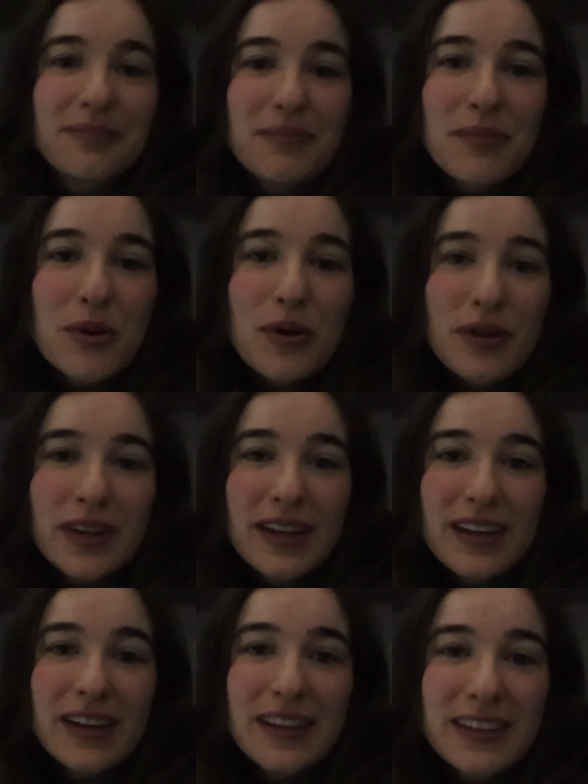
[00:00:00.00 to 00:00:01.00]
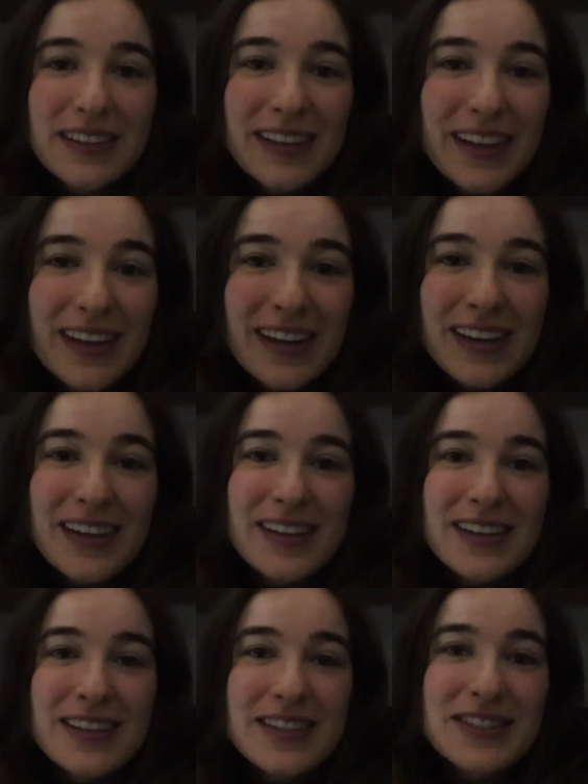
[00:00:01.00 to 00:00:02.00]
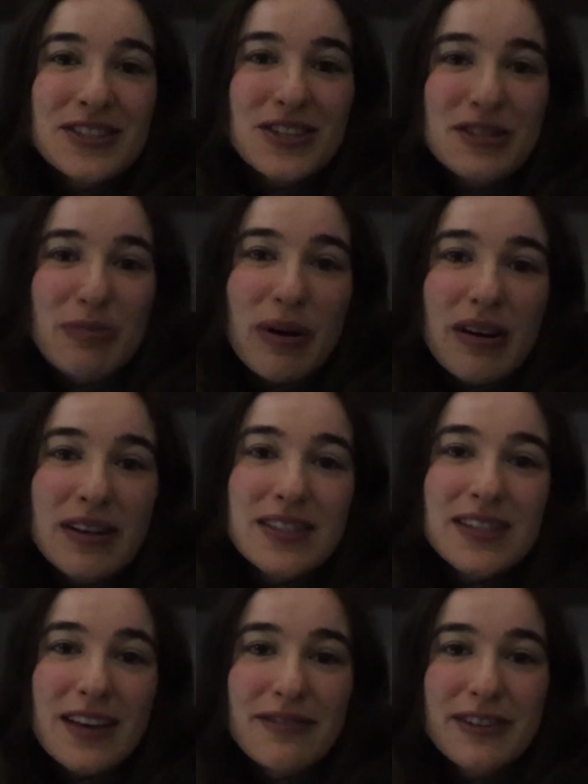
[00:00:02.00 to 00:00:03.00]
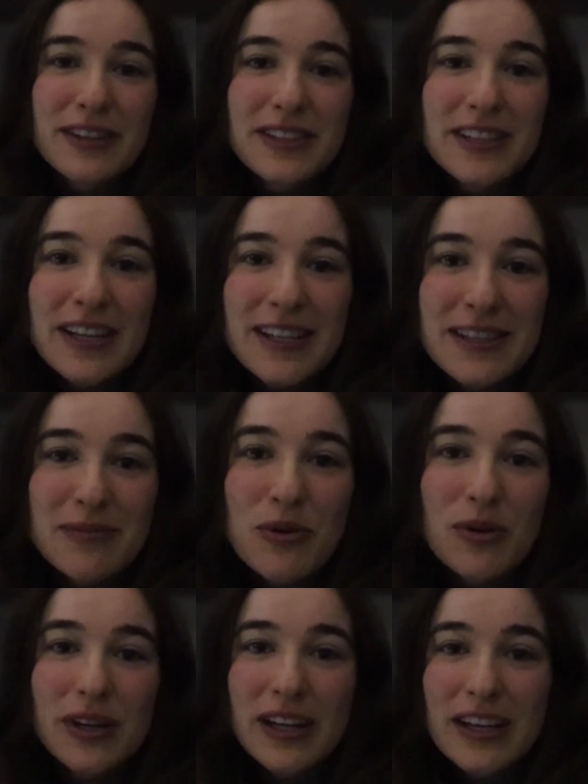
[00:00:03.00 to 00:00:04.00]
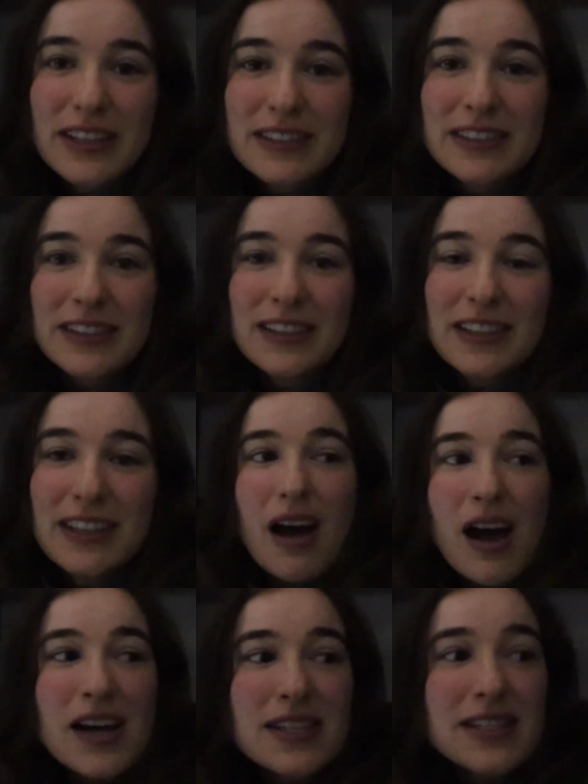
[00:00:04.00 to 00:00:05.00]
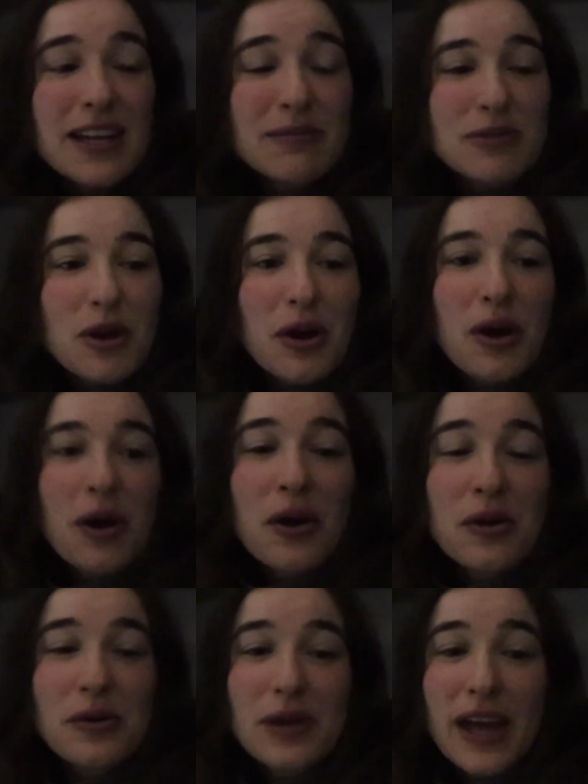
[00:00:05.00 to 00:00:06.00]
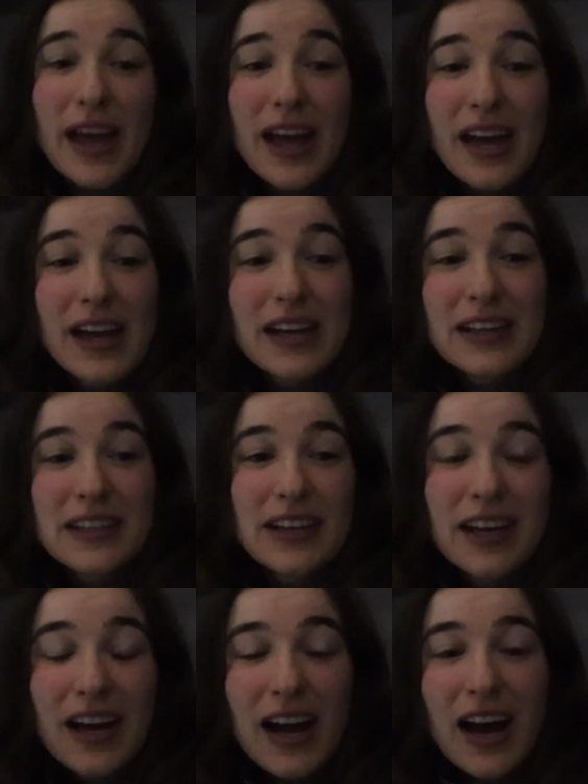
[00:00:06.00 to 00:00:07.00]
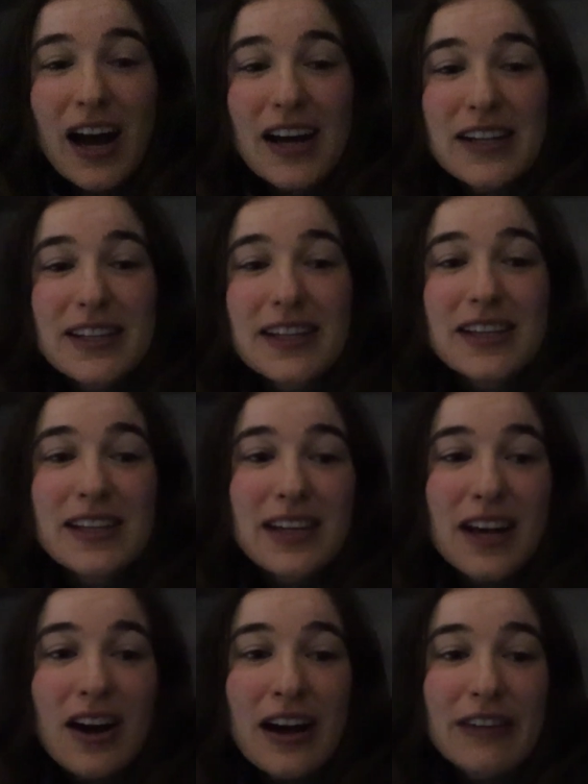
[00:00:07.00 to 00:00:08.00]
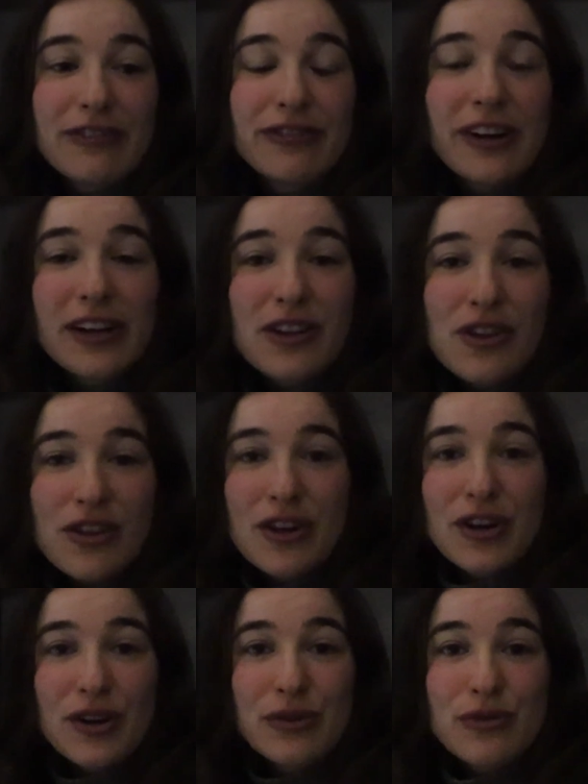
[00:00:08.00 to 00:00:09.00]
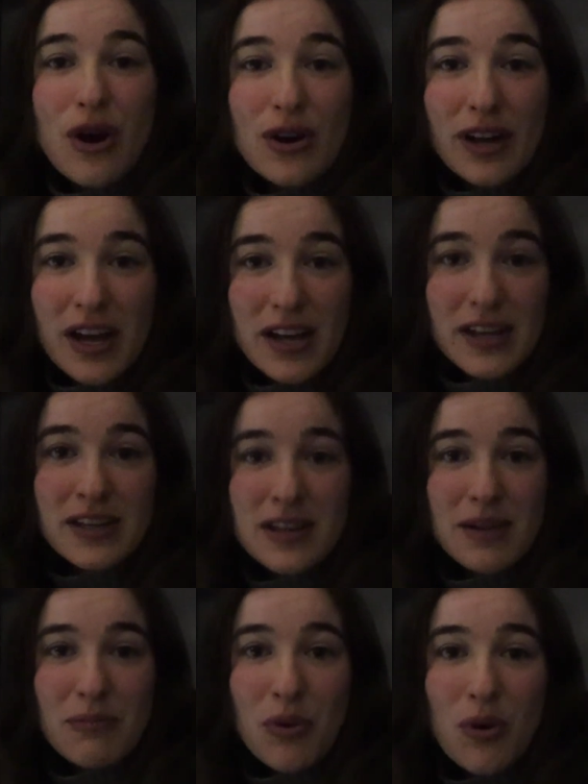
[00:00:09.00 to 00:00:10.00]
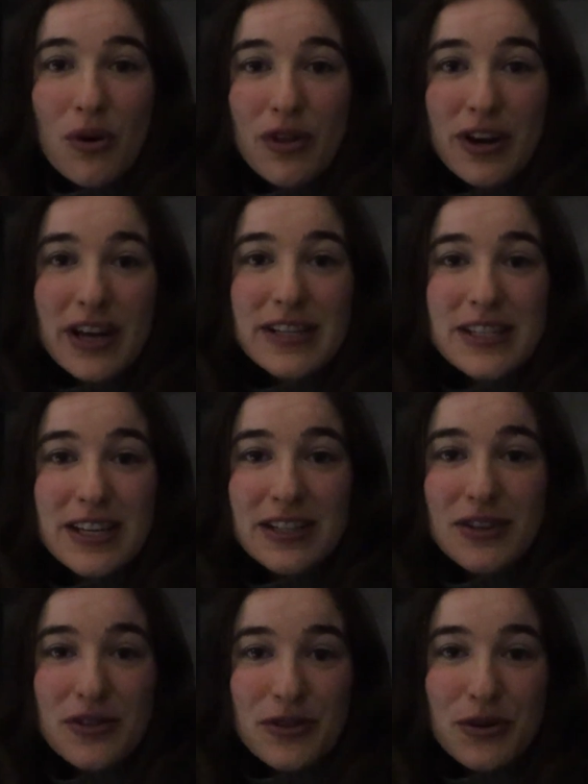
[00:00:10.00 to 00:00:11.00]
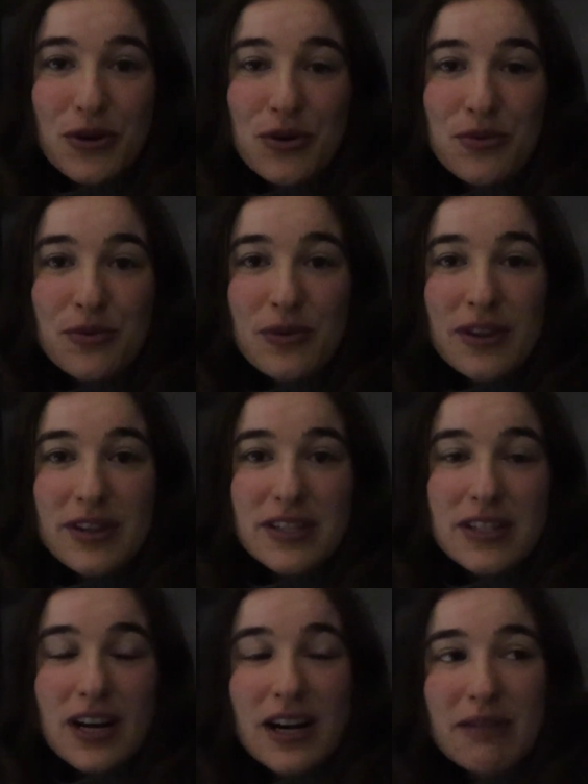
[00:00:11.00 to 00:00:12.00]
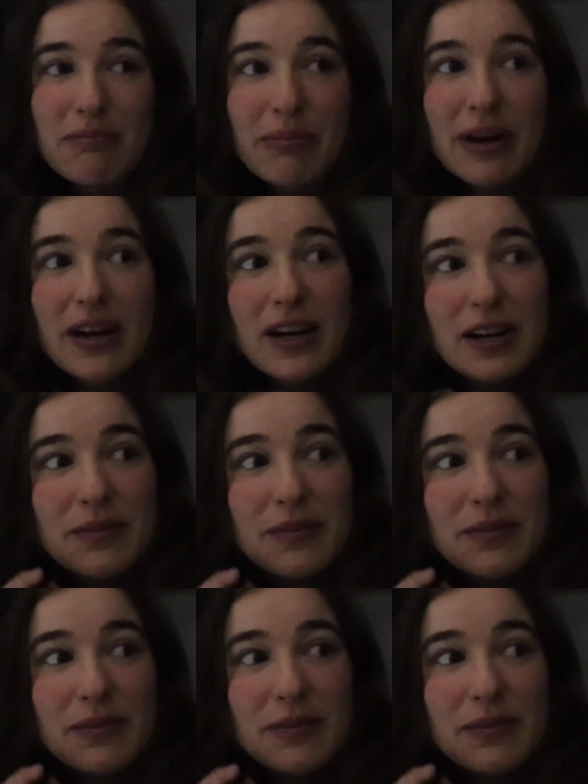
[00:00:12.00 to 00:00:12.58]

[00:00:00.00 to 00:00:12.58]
Morning. It is just past 7 in the morning. I slept okay. I think I felt the rocking more than I did on the Cornwall one this time, but